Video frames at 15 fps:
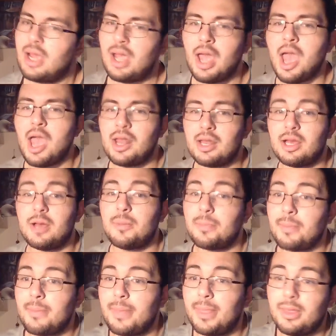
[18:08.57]
And
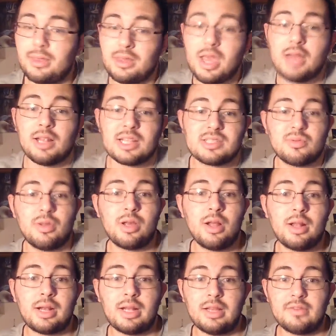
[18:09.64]
yeah, that's really
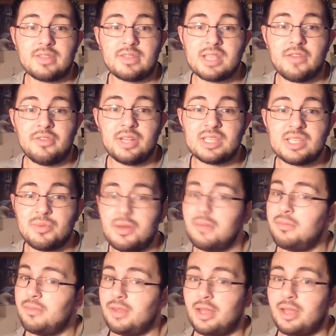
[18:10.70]
all I got left to say for this one.